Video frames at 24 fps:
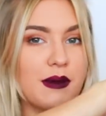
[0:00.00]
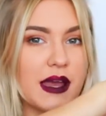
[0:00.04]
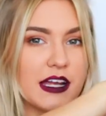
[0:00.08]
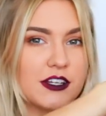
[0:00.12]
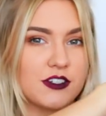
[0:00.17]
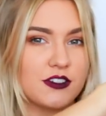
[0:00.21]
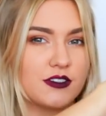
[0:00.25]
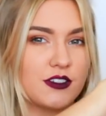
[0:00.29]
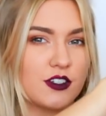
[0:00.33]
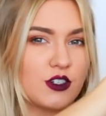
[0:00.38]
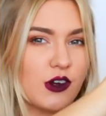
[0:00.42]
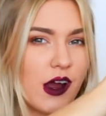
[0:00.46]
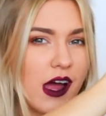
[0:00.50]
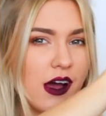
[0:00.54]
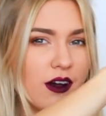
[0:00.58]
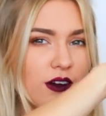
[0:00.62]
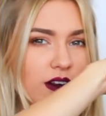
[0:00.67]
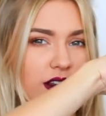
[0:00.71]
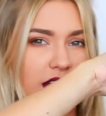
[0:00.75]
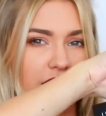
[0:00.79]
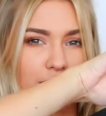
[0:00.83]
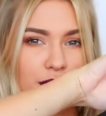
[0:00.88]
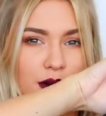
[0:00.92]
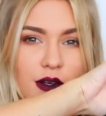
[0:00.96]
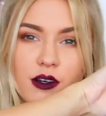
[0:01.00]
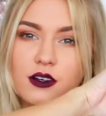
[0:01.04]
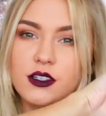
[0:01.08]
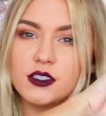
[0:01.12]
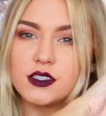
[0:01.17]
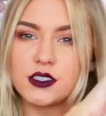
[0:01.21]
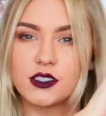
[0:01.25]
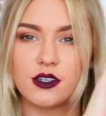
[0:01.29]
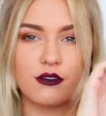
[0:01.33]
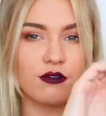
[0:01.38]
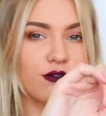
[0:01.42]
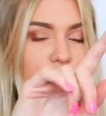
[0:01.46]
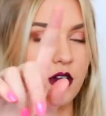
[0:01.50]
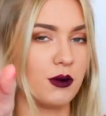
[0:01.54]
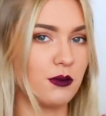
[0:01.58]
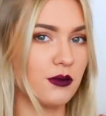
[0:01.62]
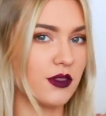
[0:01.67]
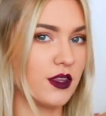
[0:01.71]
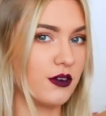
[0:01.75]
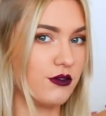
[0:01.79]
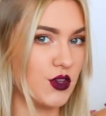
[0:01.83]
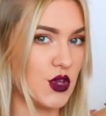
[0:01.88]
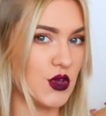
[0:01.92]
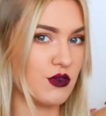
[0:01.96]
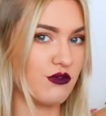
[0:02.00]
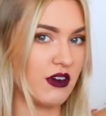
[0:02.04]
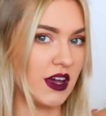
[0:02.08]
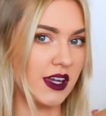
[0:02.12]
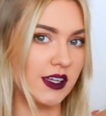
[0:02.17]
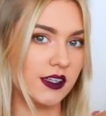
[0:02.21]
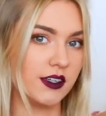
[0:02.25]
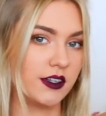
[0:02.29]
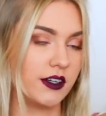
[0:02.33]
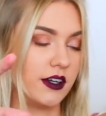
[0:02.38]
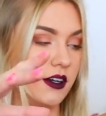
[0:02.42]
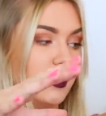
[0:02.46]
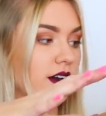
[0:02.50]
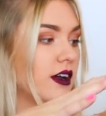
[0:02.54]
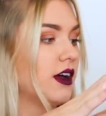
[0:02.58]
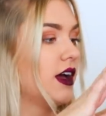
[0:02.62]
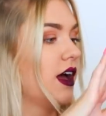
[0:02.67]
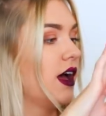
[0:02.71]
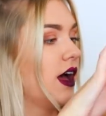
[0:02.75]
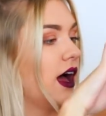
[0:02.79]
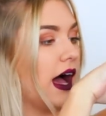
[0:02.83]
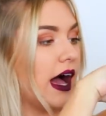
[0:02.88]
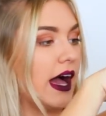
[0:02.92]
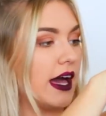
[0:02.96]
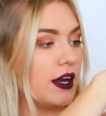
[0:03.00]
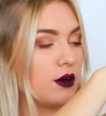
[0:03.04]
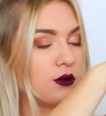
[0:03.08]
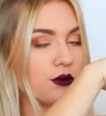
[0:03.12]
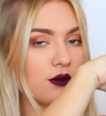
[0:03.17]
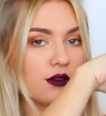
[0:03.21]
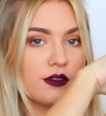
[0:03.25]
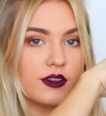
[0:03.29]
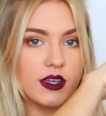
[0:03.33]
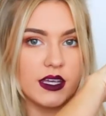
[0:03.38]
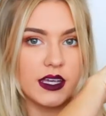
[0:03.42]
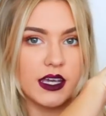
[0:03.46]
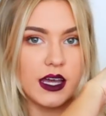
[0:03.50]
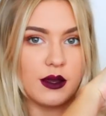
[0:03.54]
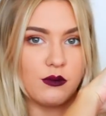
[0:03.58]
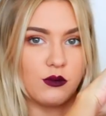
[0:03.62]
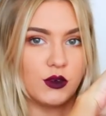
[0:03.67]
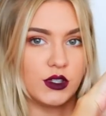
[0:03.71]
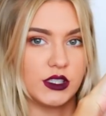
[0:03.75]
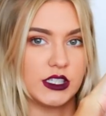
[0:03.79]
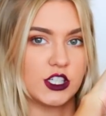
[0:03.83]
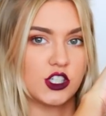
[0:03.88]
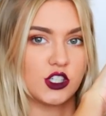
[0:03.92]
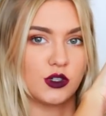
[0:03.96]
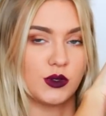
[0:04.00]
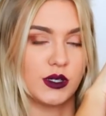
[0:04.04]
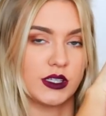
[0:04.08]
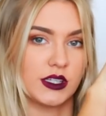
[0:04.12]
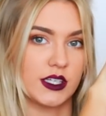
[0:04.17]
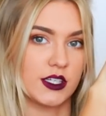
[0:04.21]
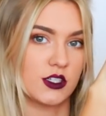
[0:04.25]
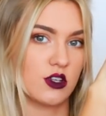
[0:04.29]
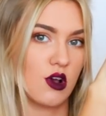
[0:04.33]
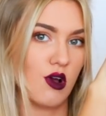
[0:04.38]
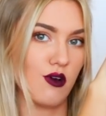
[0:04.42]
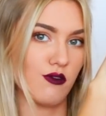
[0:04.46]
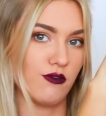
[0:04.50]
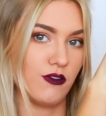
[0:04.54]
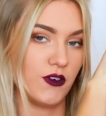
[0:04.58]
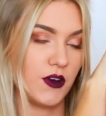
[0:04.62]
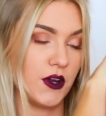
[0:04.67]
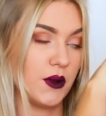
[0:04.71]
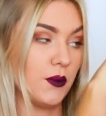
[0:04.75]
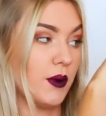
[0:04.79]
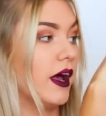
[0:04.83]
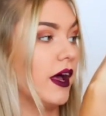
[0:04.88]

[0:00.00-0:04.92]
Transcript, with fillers: it better in the try-on clip because from the viewfinder I don't think I'm really showing this off very